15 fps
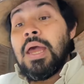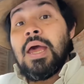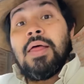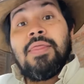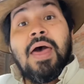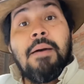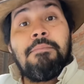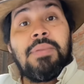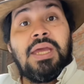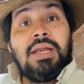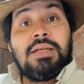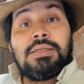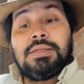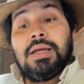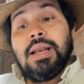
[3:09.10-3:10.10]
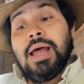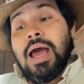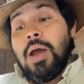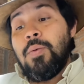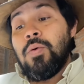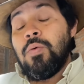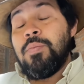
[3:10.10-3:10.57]
That means that
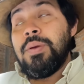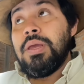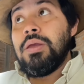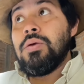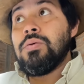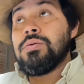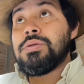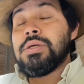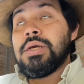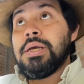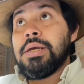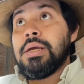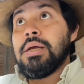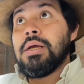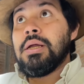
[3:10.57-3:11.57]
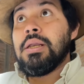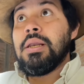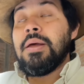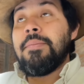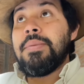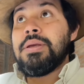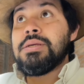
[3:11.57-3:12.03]
I will be using,
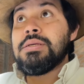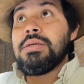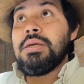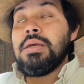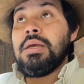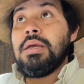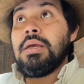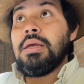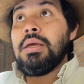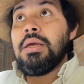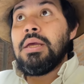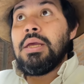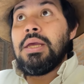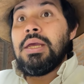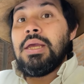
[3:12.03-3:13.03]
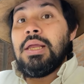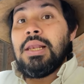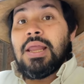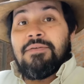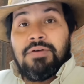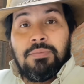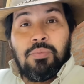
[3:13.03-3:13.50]
let me see,
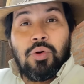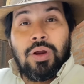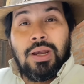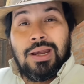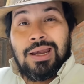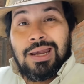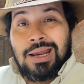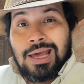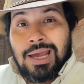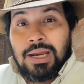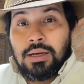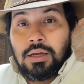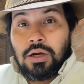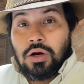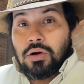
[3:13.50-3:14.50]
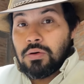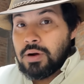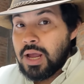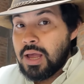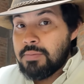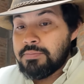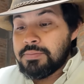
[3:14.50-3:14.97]
11.9
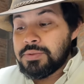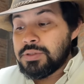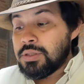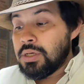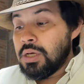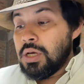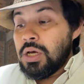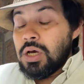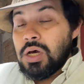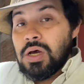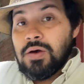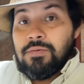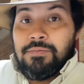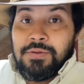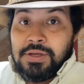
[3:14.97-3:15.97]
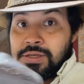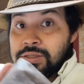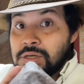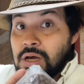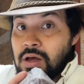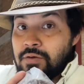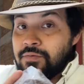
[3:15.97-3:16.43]
grams of this
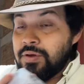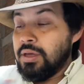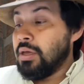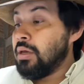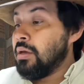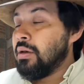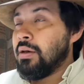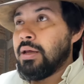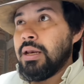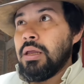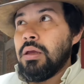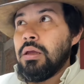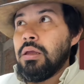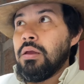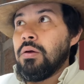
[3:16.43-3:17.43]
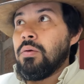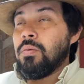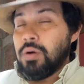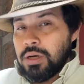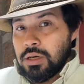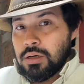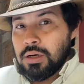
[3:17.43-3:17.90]
coffee,
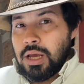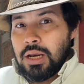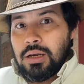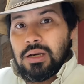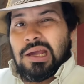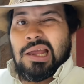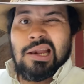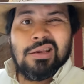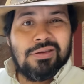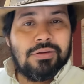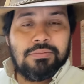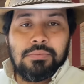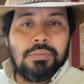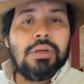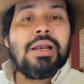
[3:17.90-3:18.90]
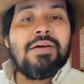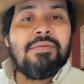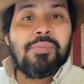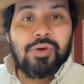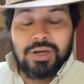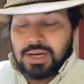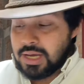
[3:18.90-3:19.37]

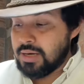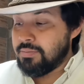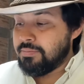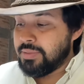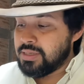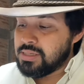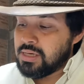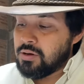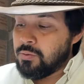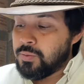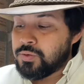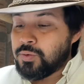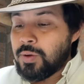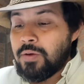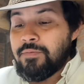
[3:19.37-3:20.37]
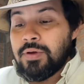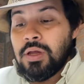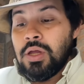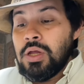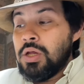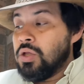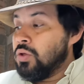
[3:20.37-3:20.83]
11.9, basically almost 12,
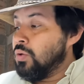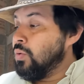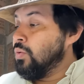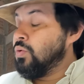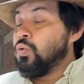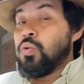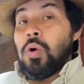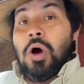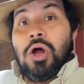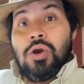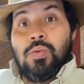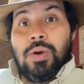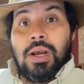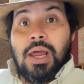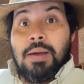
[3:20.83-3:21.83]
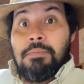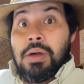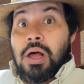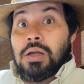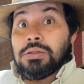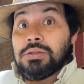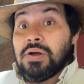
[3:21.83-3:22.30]
to 200
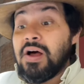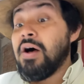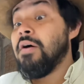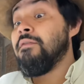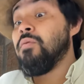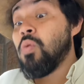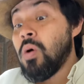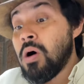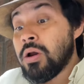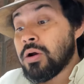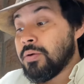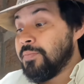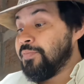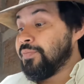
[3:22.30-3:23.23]
mLs of water.